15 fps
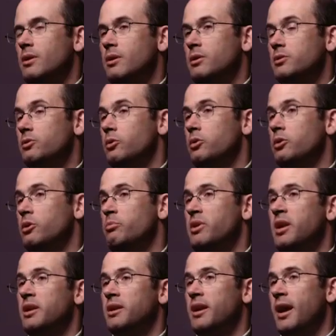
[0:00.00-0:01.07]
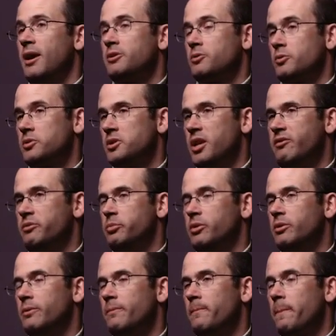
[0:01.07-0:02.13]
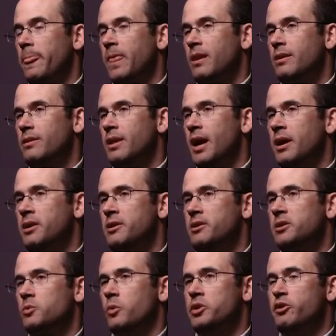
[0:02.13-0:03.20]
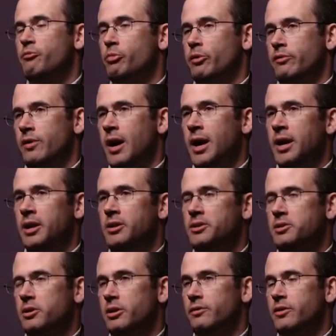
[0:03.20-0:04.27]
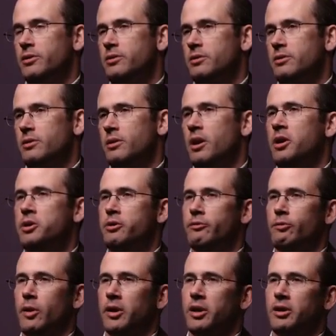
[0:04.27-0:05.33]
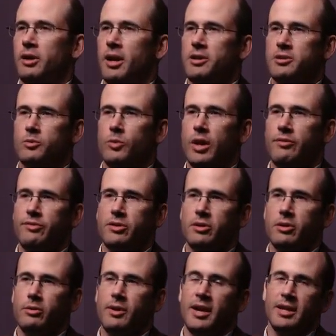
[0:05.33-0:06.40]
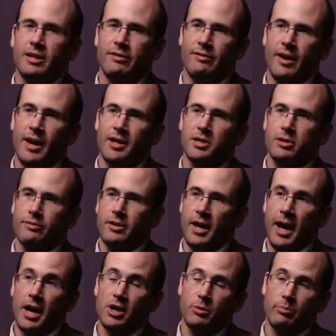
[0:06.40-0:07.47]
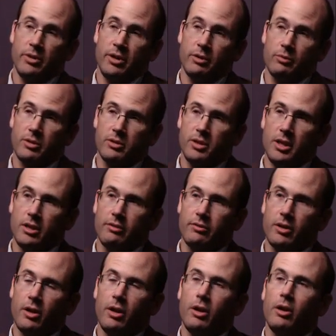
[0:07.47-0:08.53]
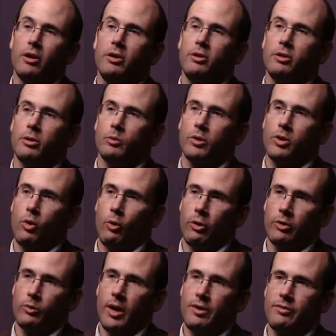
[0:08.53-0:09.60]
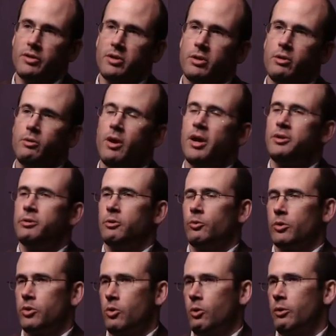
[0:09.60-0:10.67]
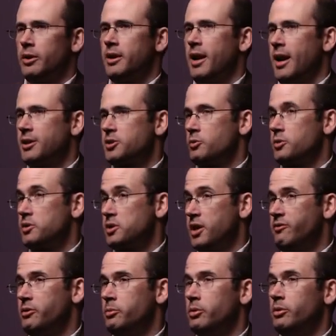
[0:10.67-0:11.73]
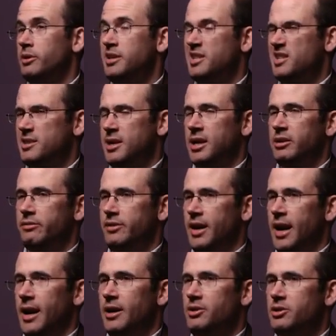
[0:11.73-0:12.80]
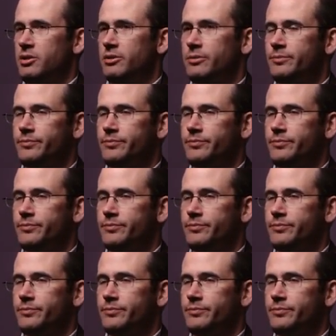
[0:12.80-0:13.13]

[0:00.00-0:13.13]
So it could be an accounts receivable. That is when you've provided a service and you've recognized revenue in advance of cash being received. You'll record revenue and you'll record accounts receivable instead of cash.